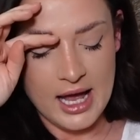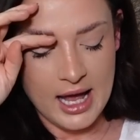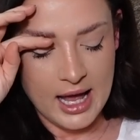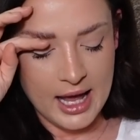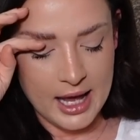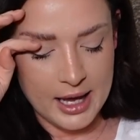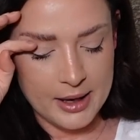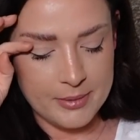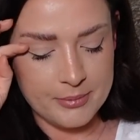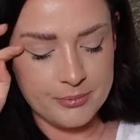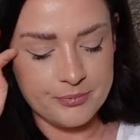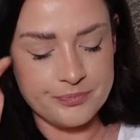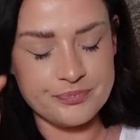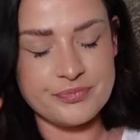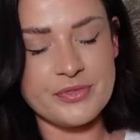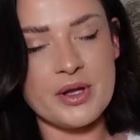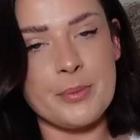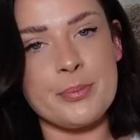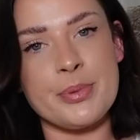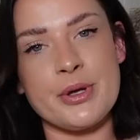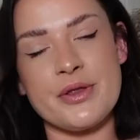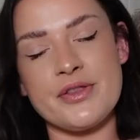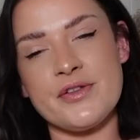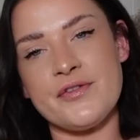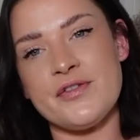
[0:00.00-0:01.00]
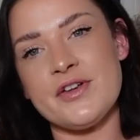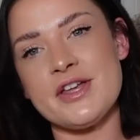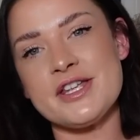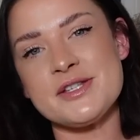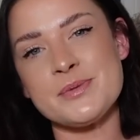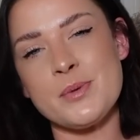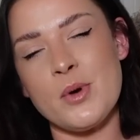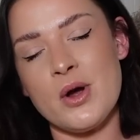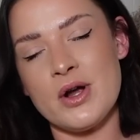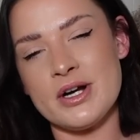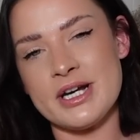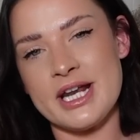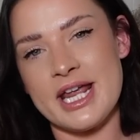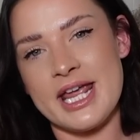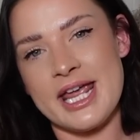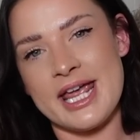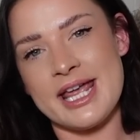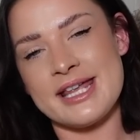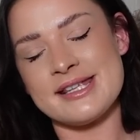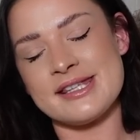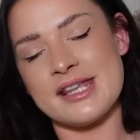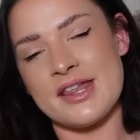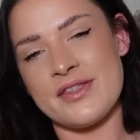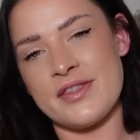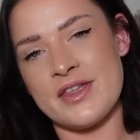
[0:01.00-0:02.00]
But the first one
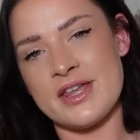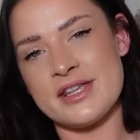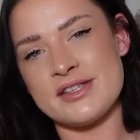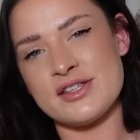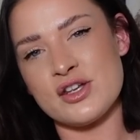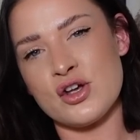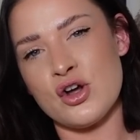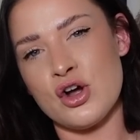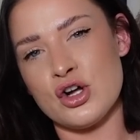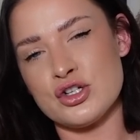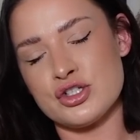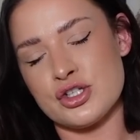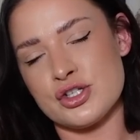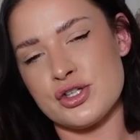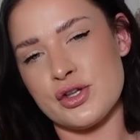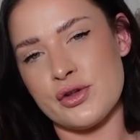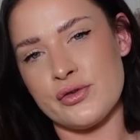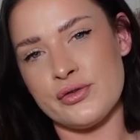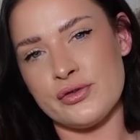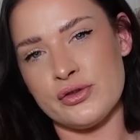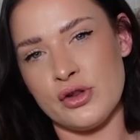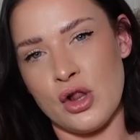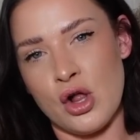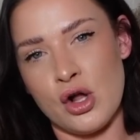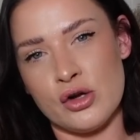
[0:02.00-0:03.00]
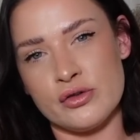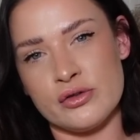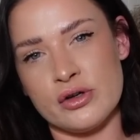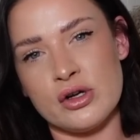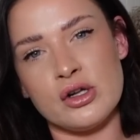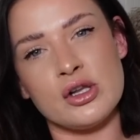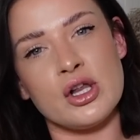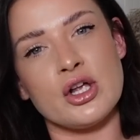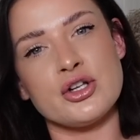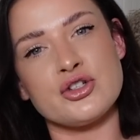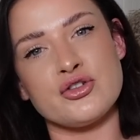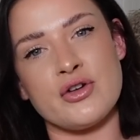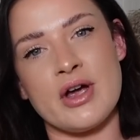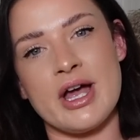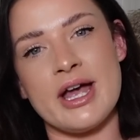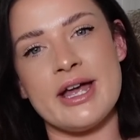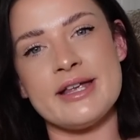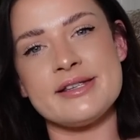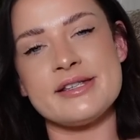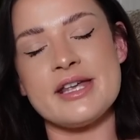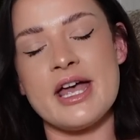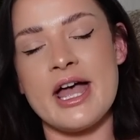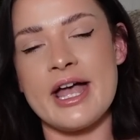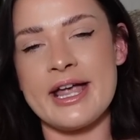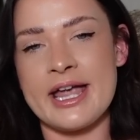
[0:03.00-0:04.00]
is this gorgeous floral
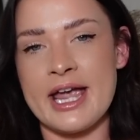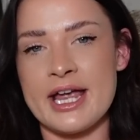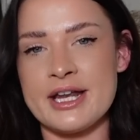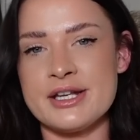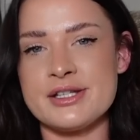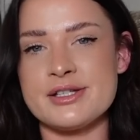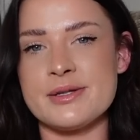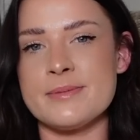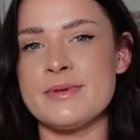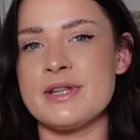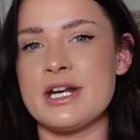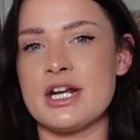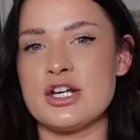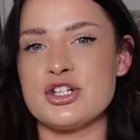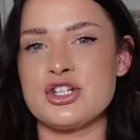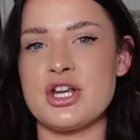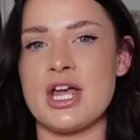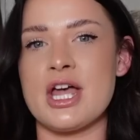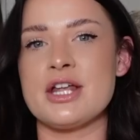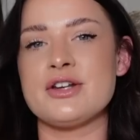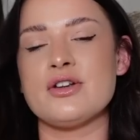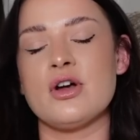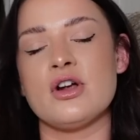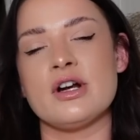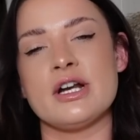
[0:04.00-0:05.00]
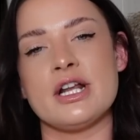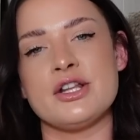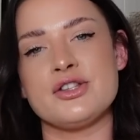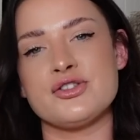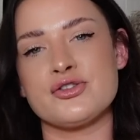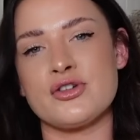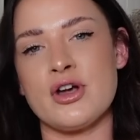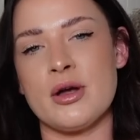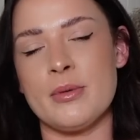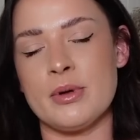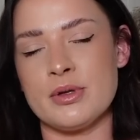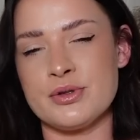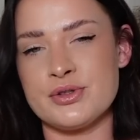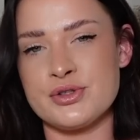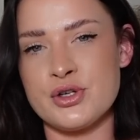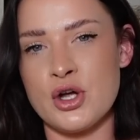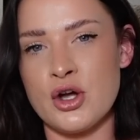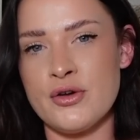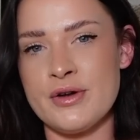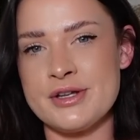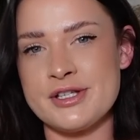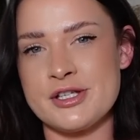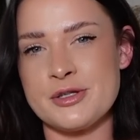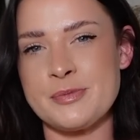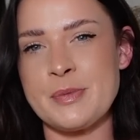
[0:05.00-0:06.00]
dress. Again, something I shared on Instagram on
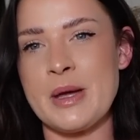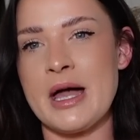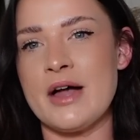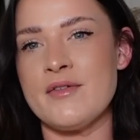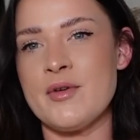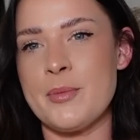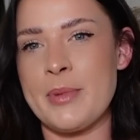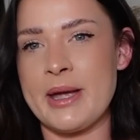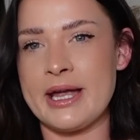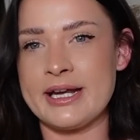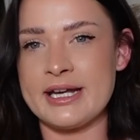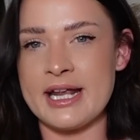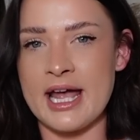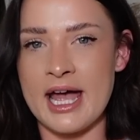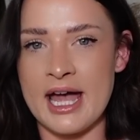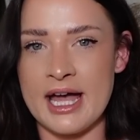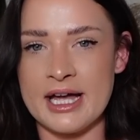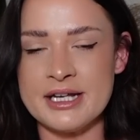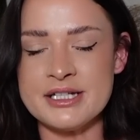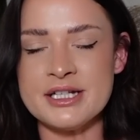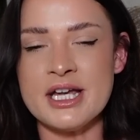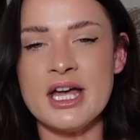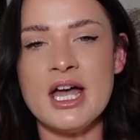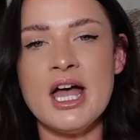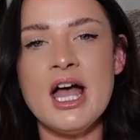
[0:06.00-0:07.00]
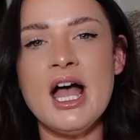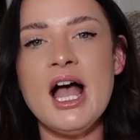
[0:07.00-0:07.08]
stories as part of a paid ad.